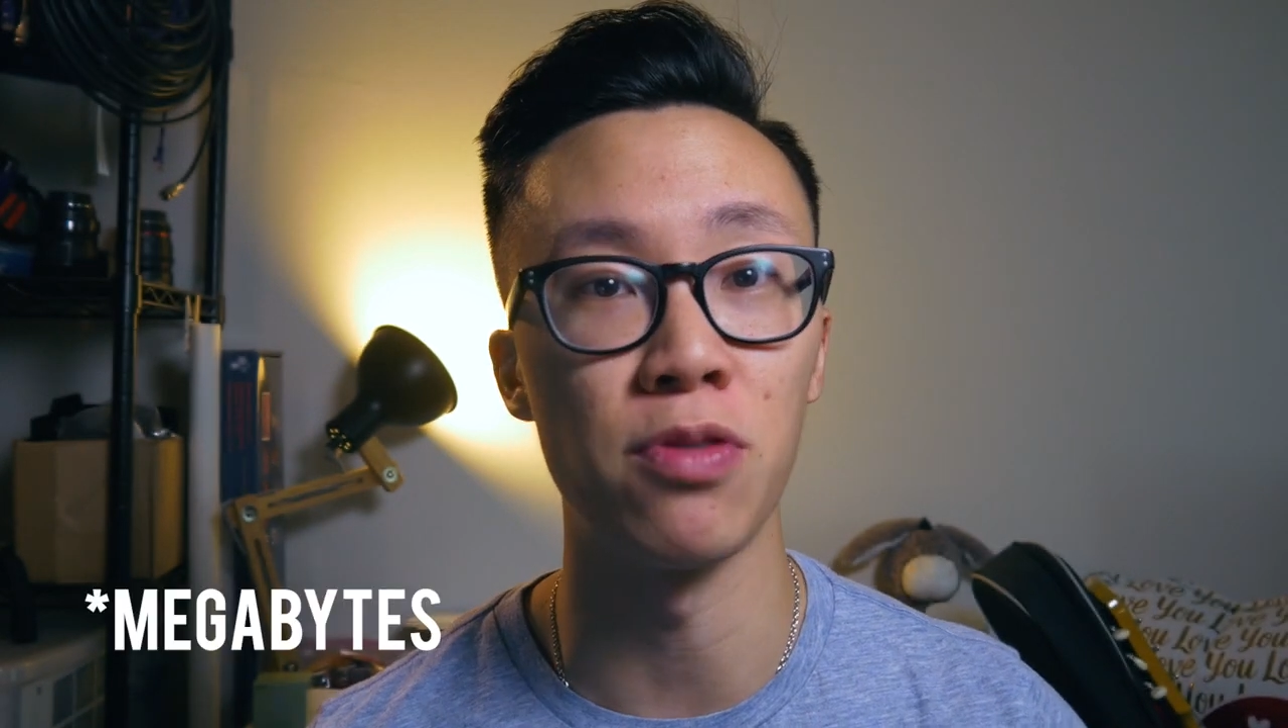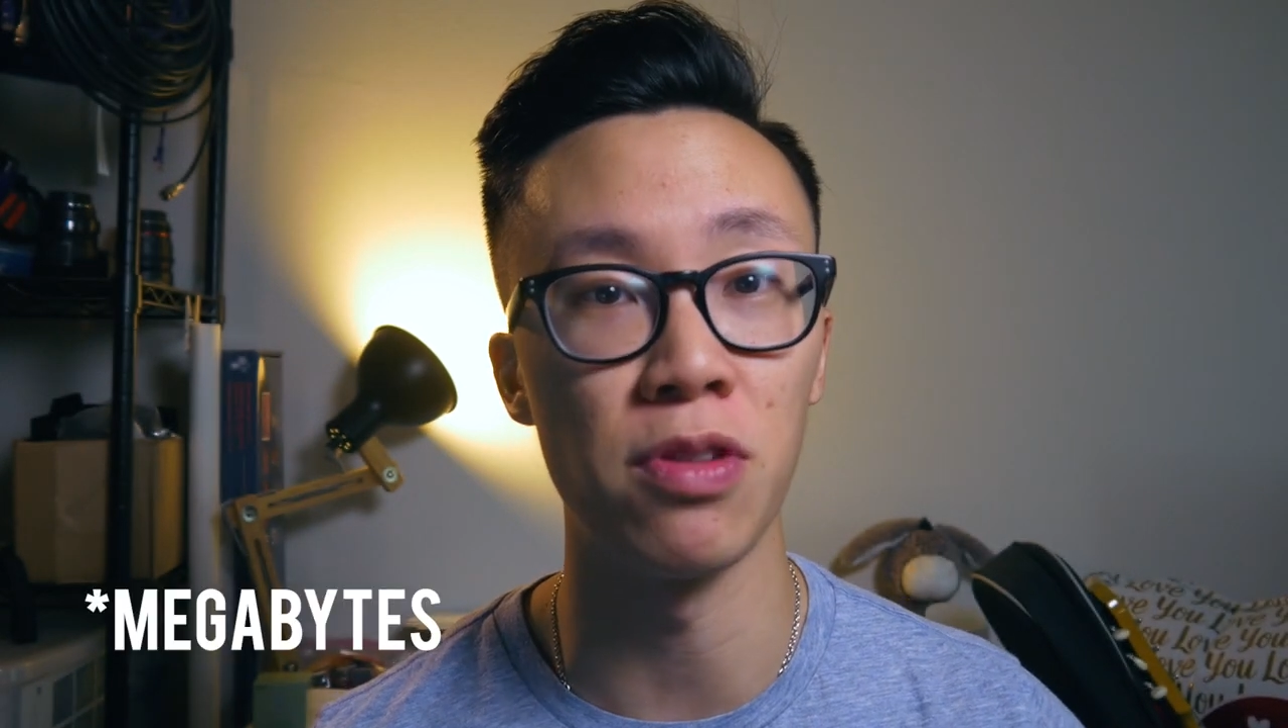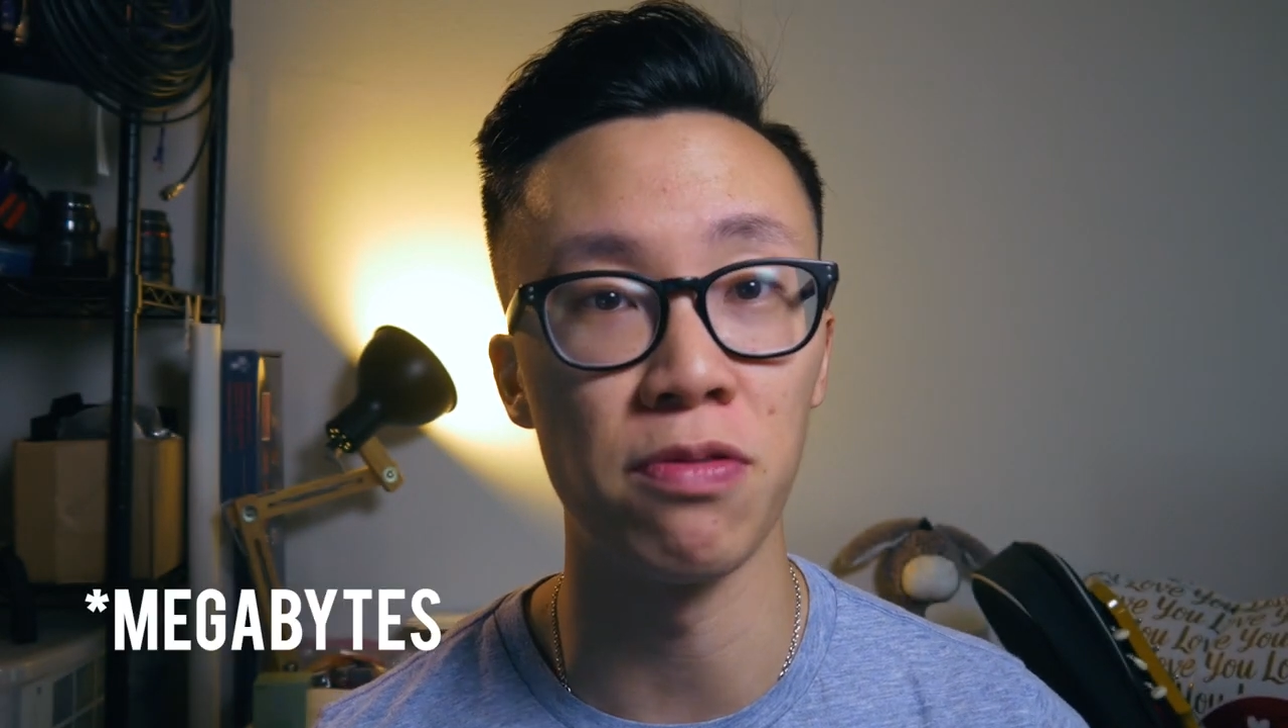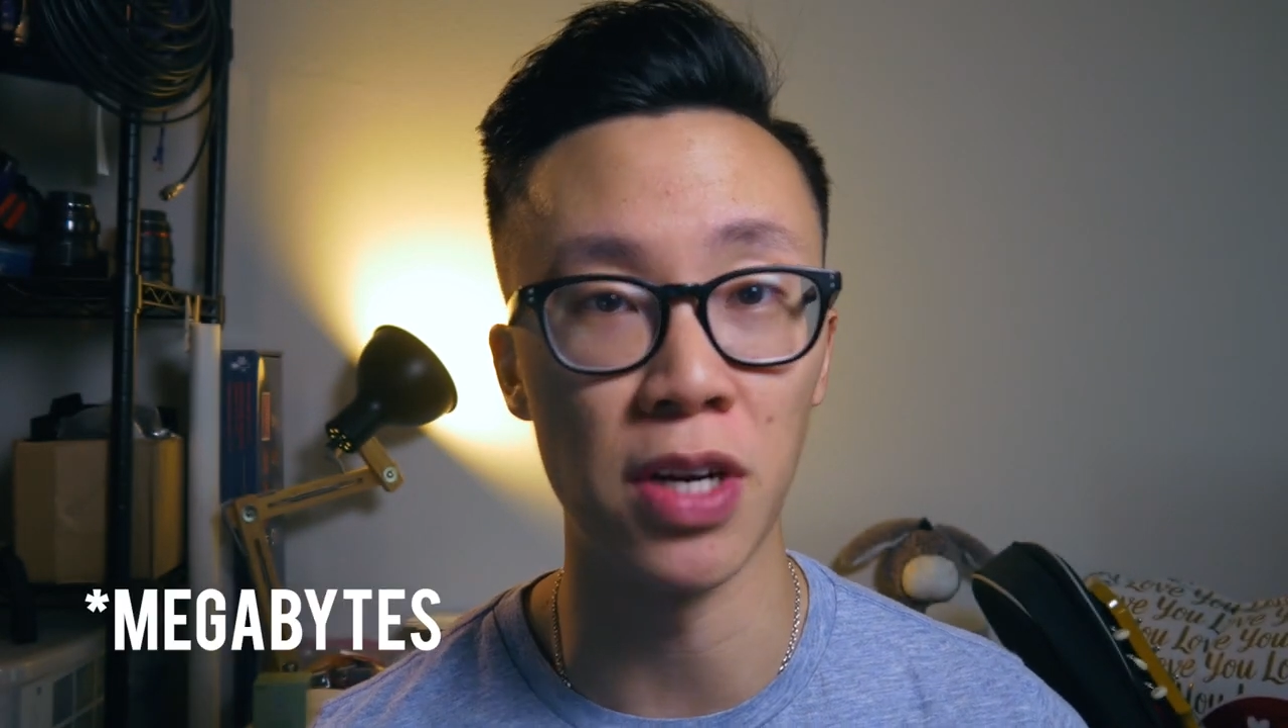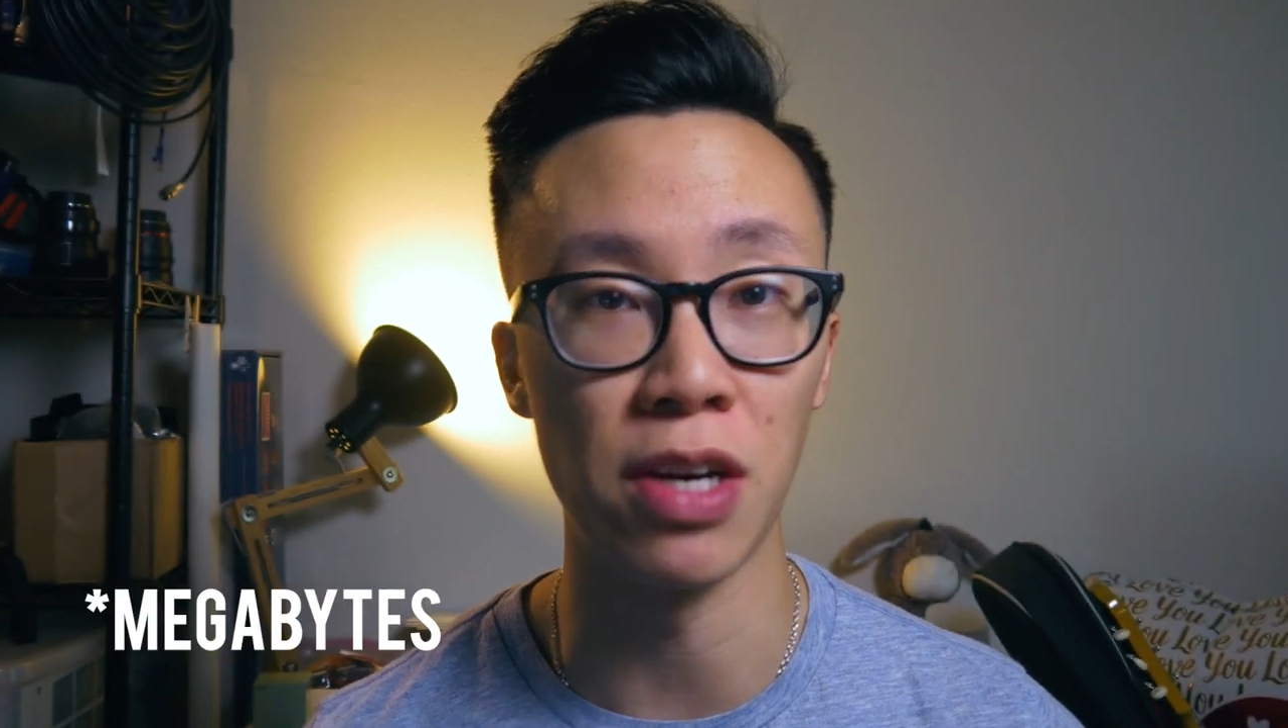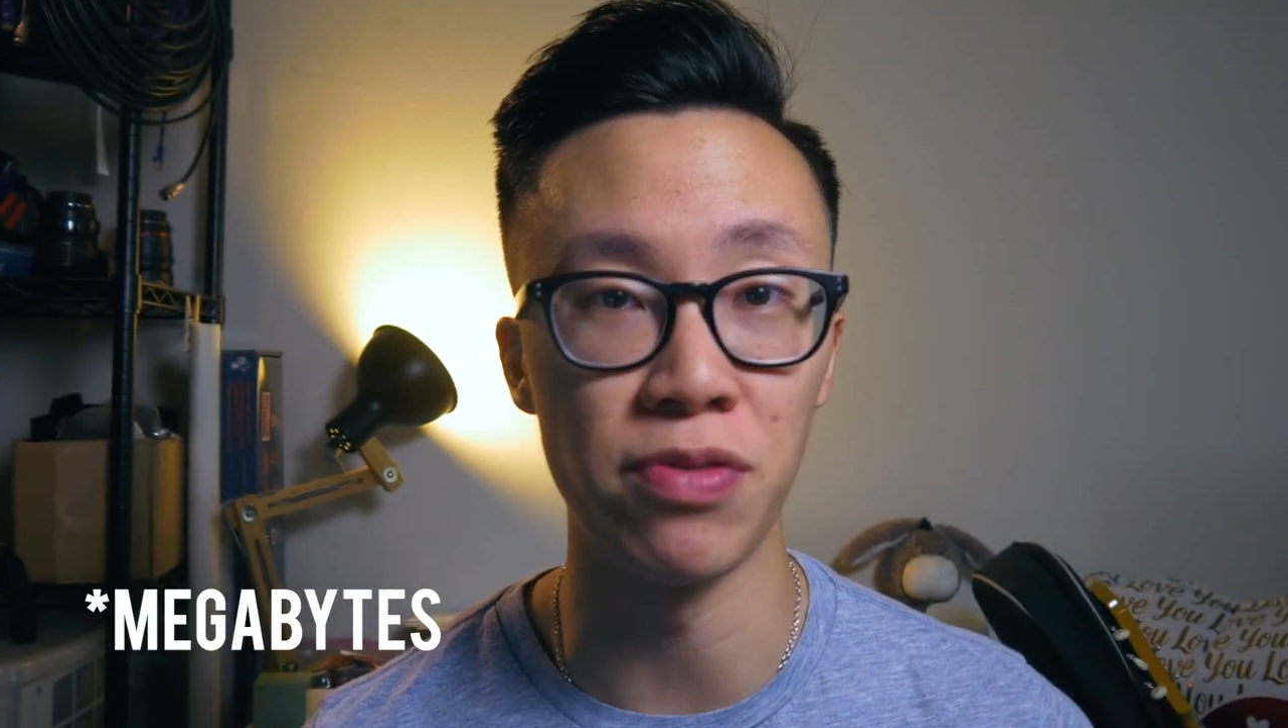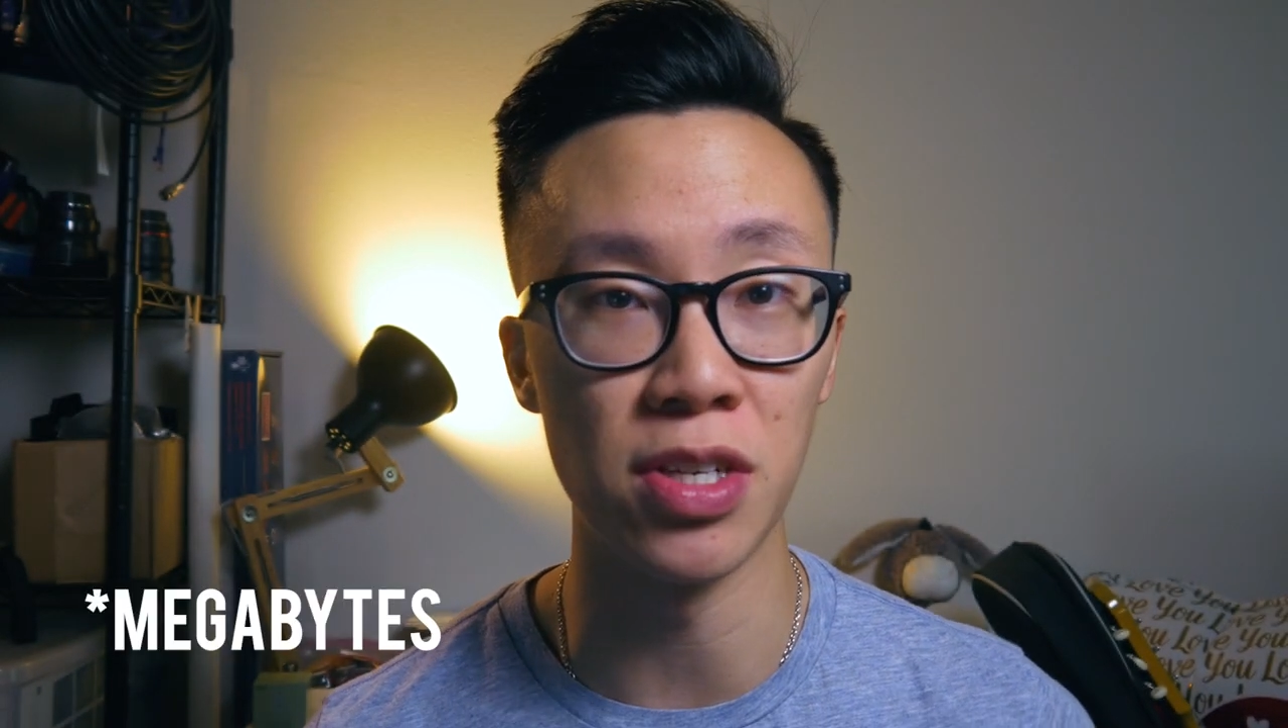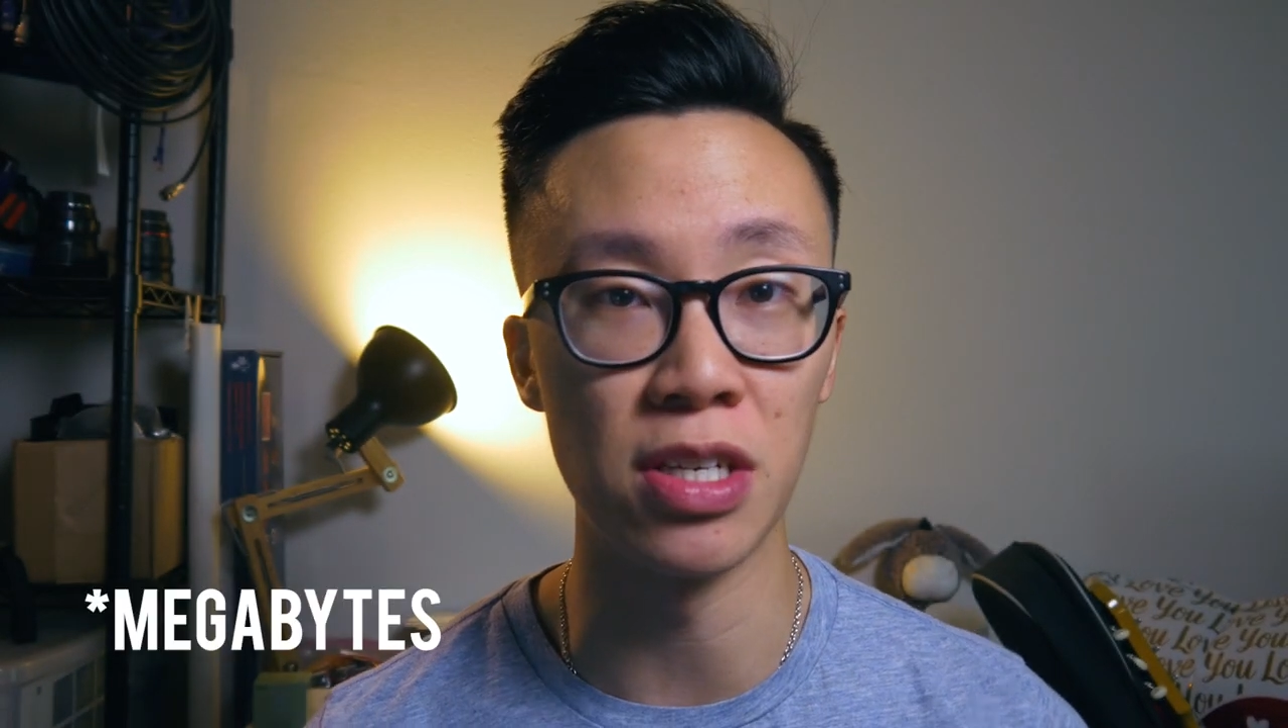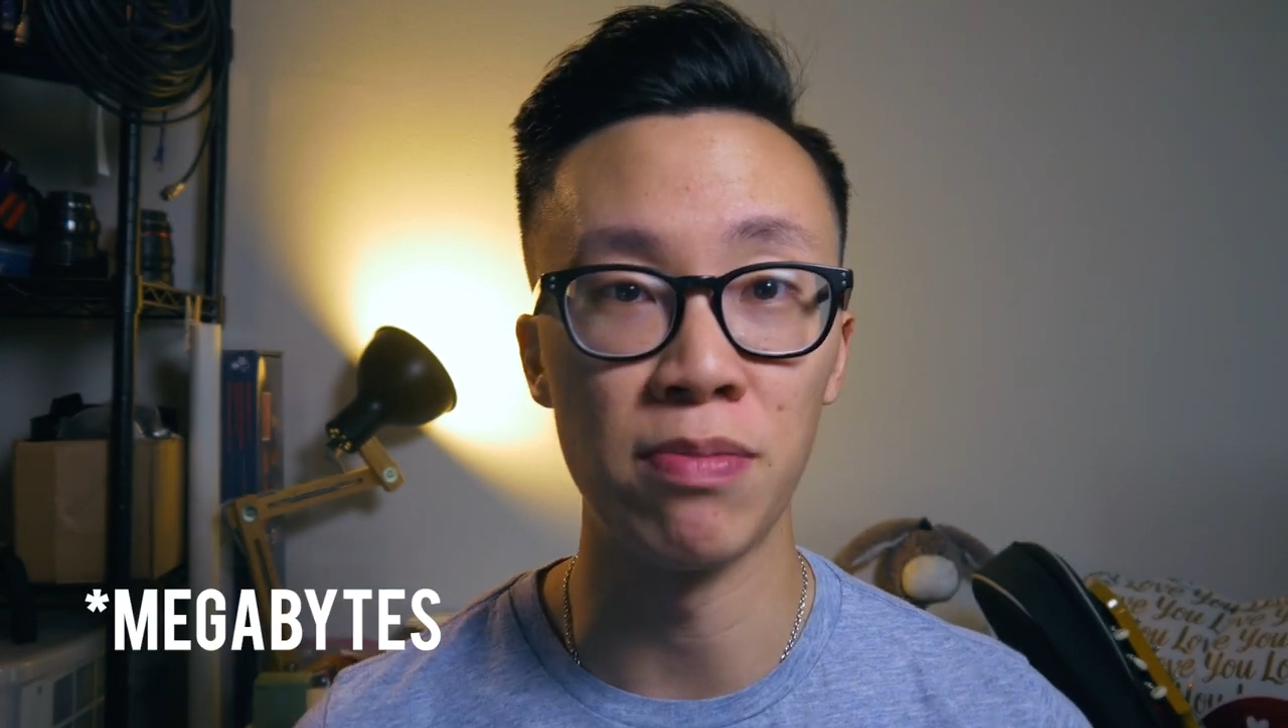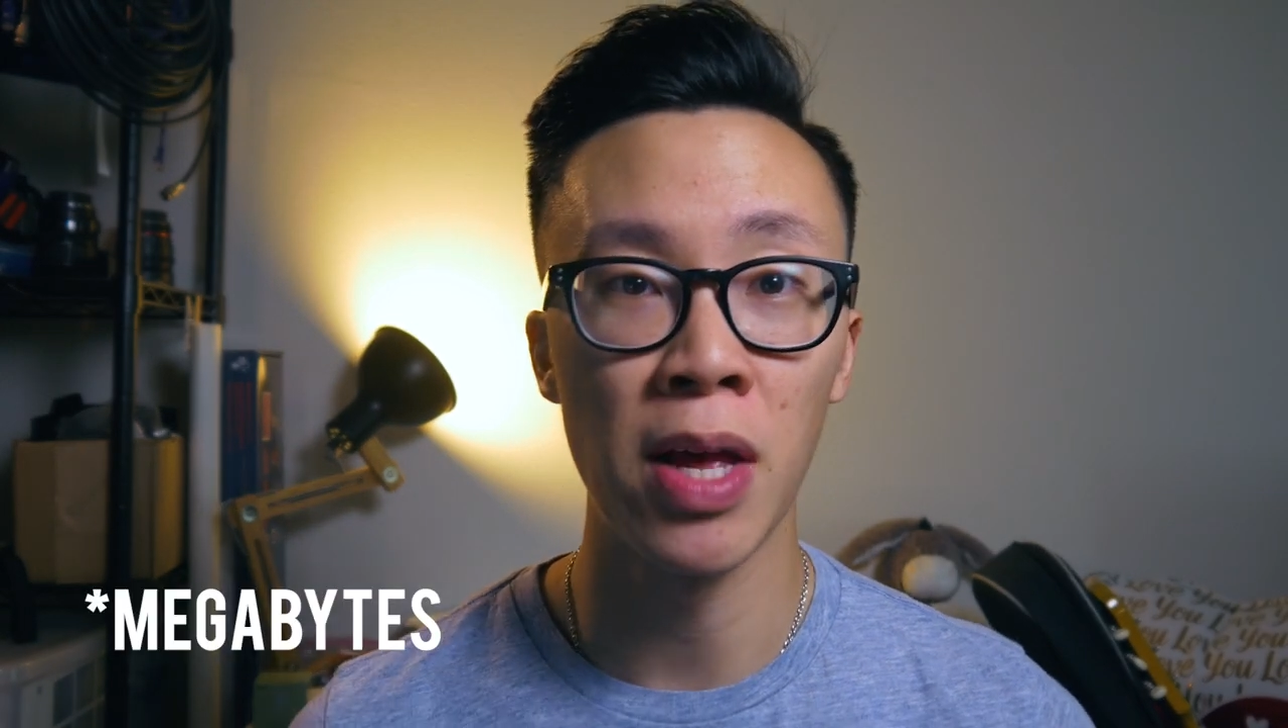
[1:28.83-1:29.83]
for the
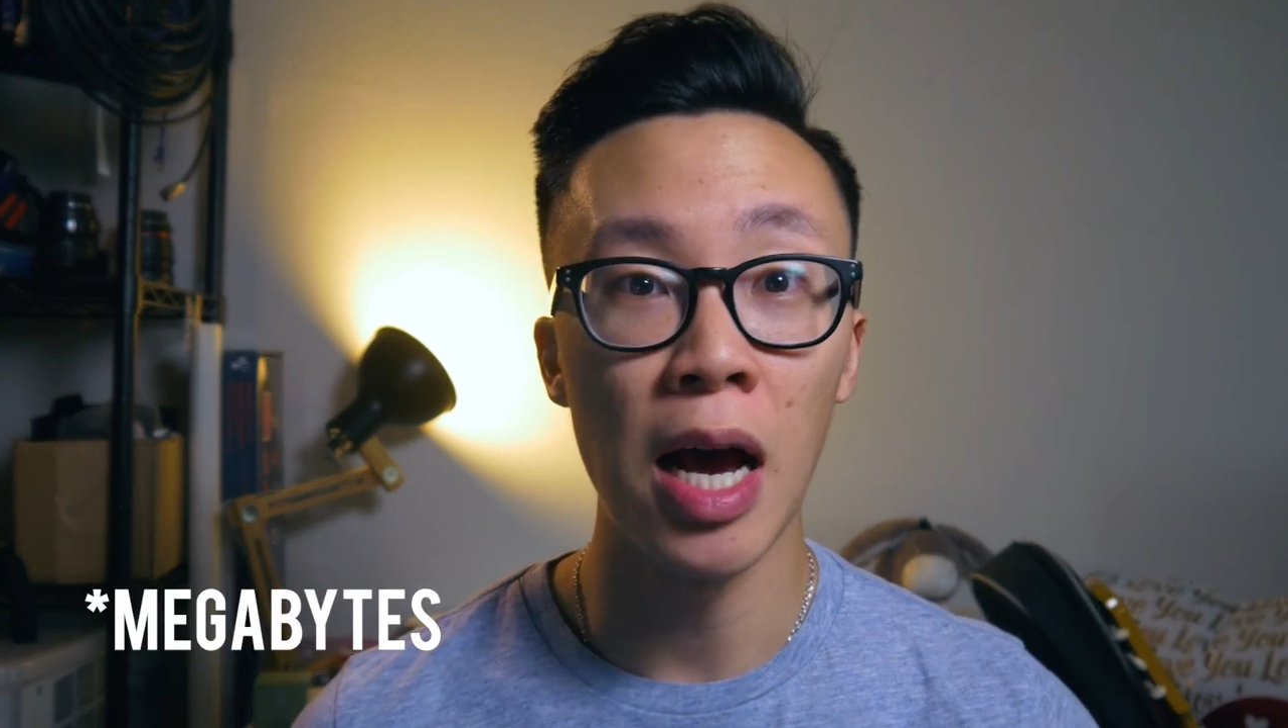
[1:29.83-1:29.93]
5D.